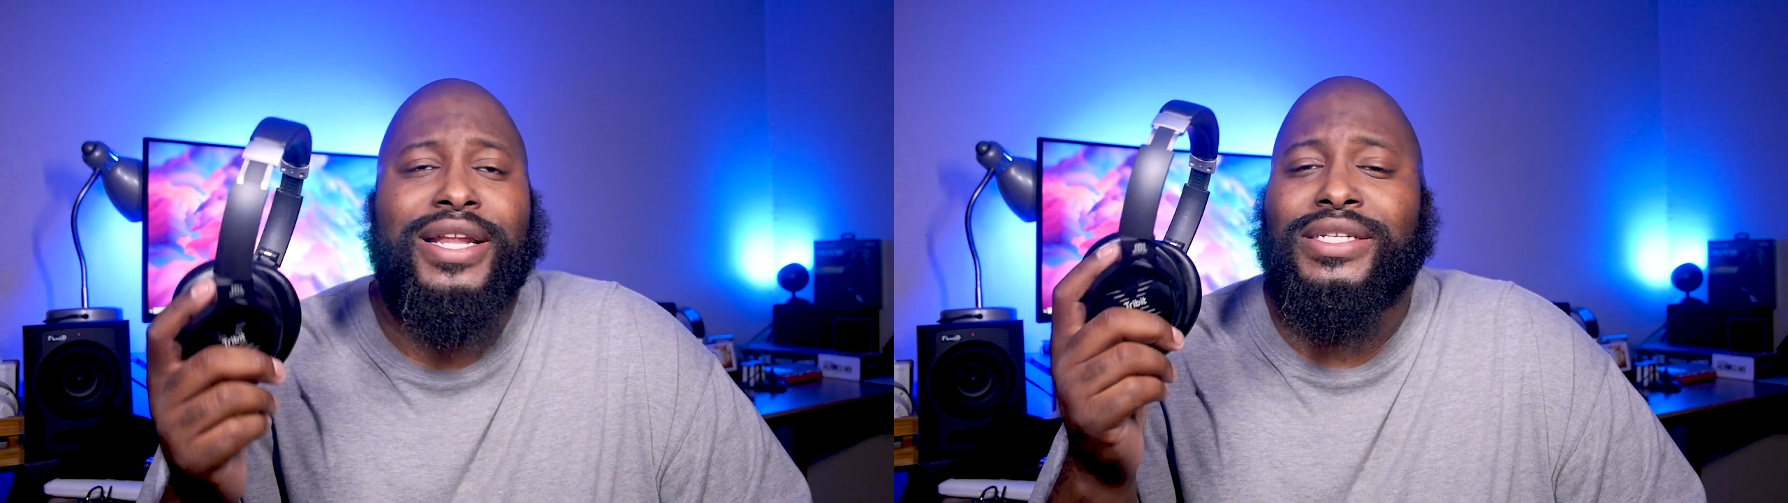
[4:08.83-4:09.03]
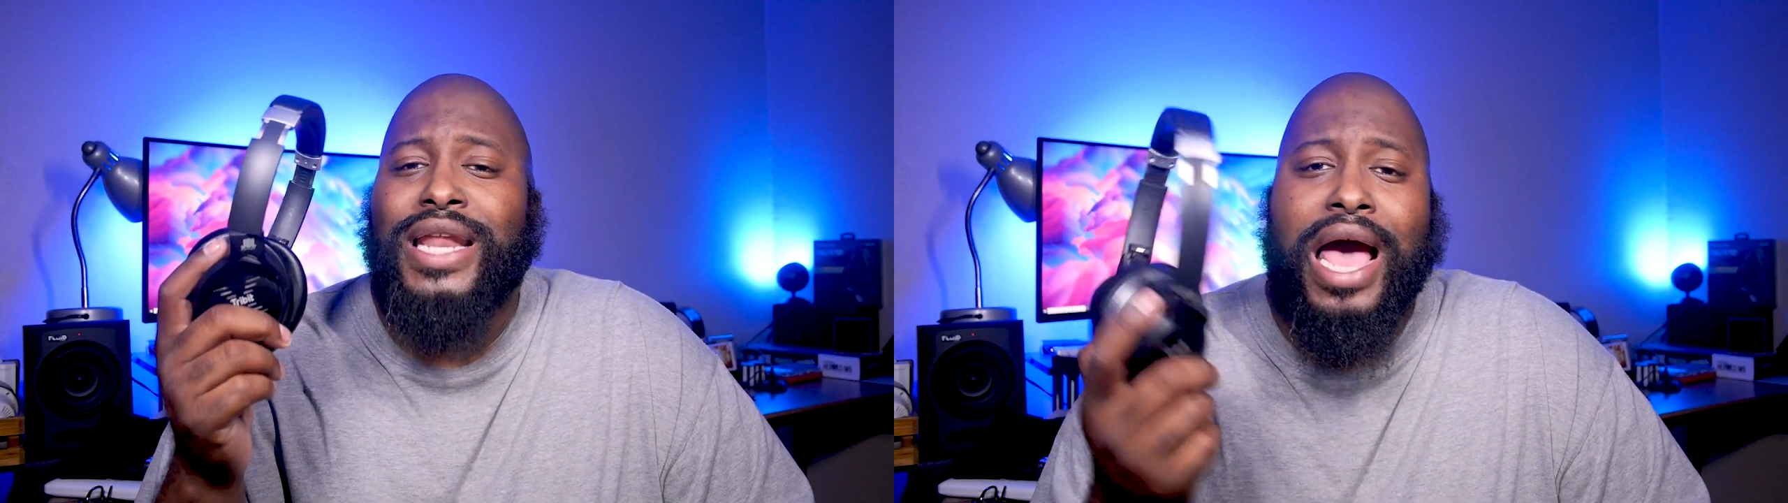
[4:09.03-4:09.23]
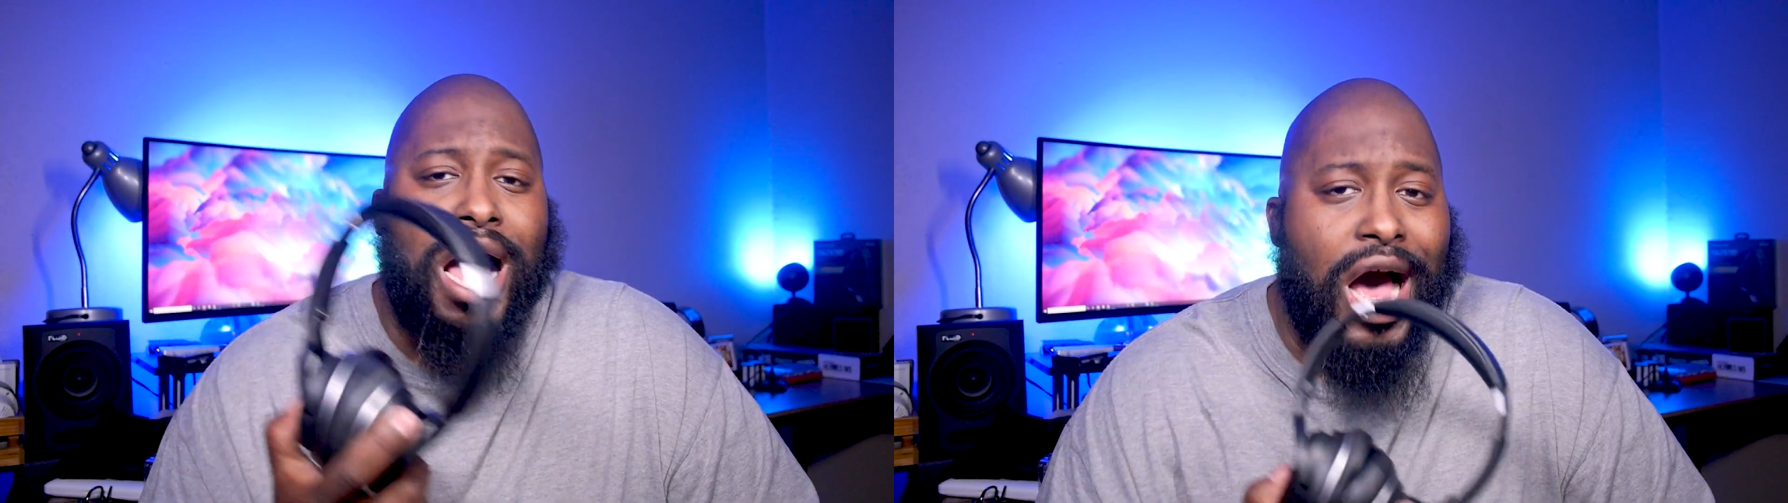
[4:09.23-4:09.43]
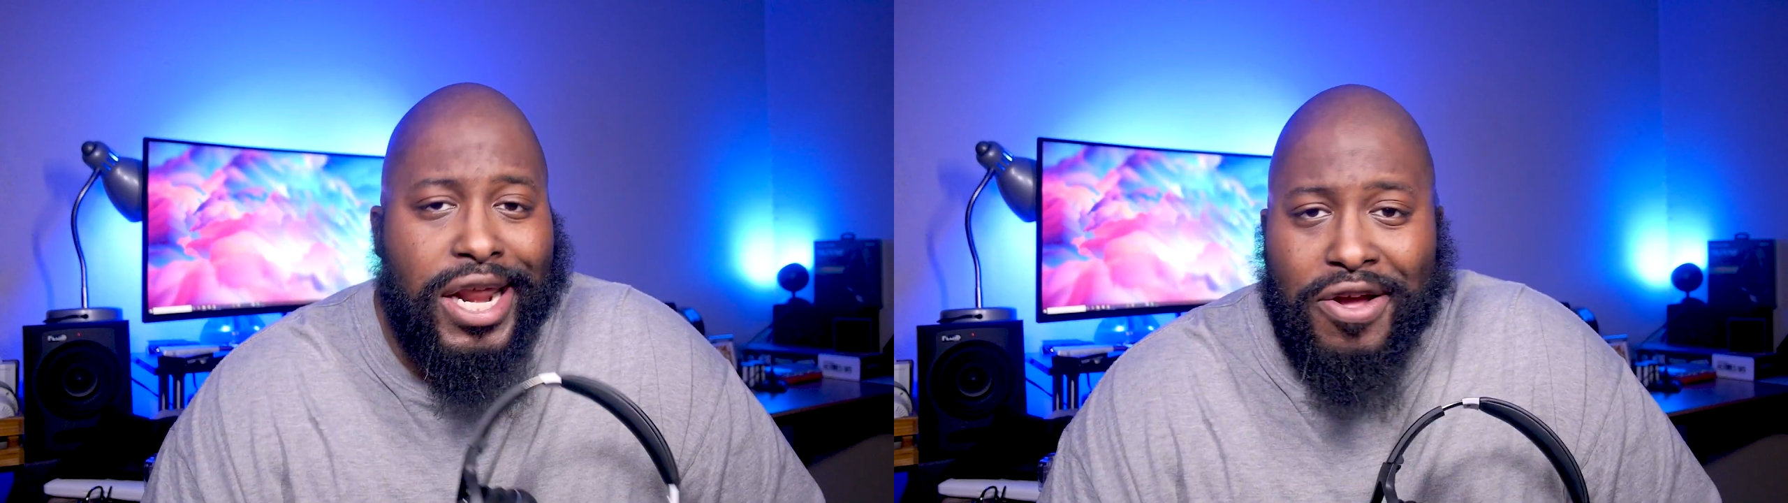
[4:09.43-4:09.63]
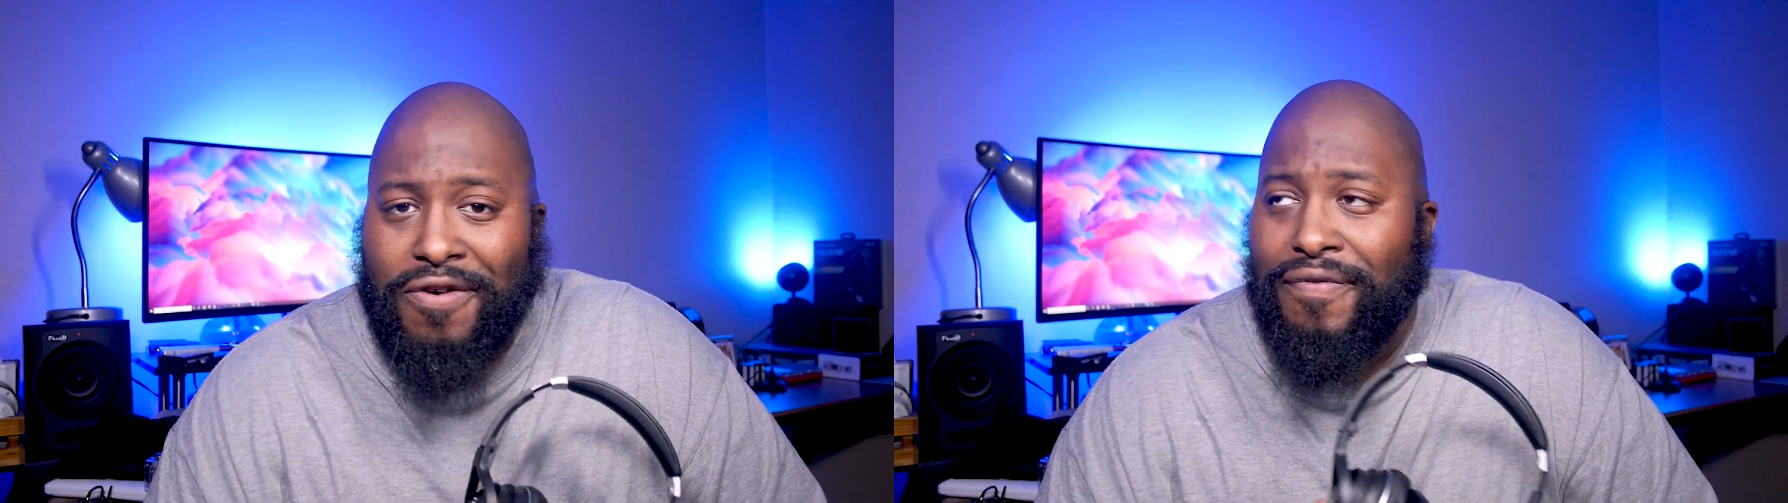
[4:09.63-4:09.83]
It's not
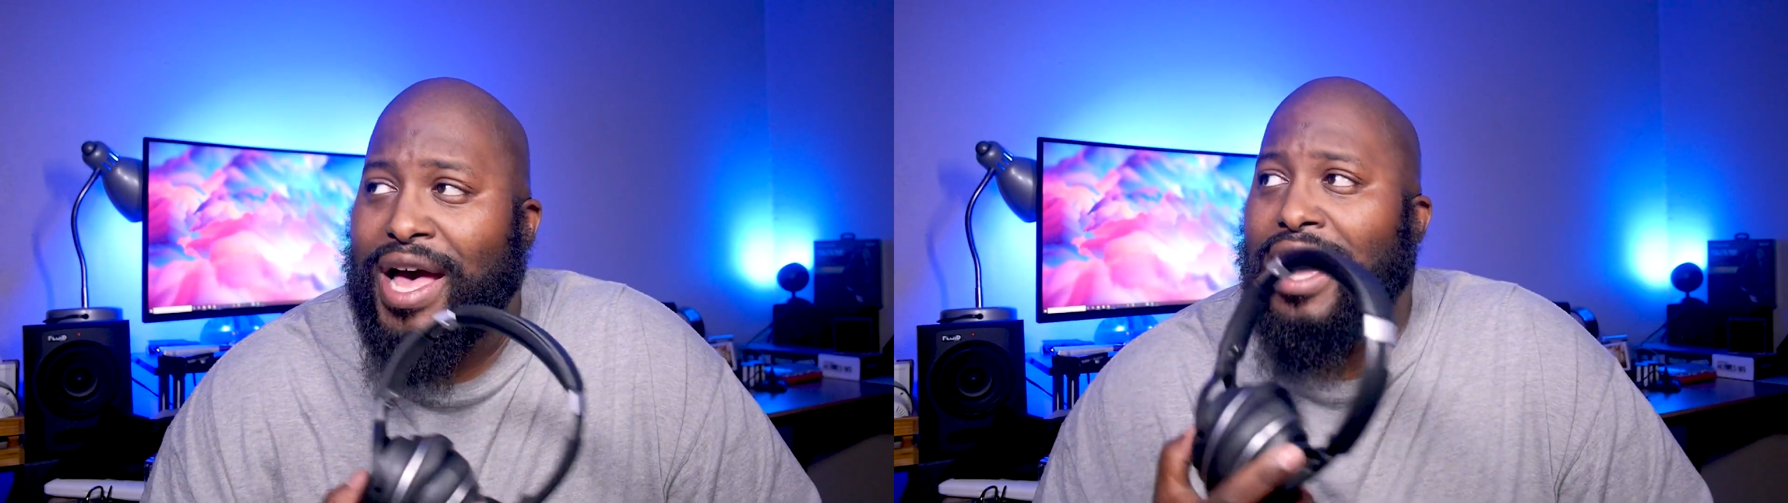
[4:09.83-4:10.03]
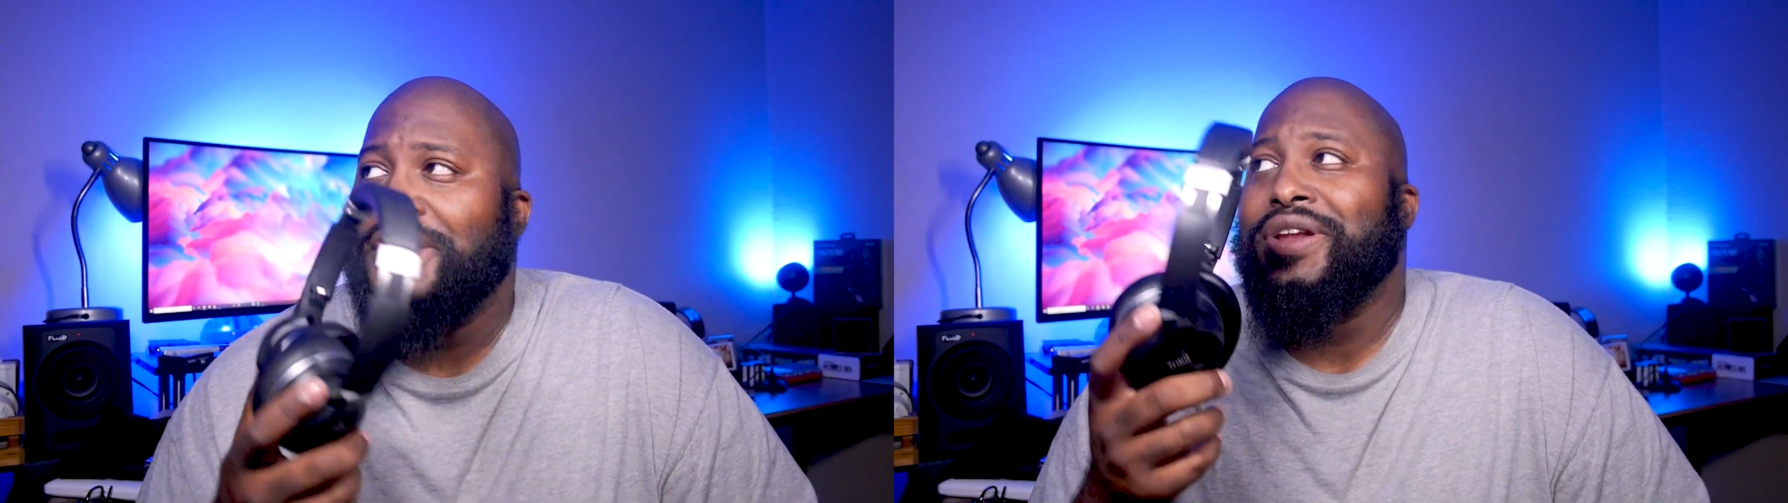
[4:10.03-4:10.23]
audiophile.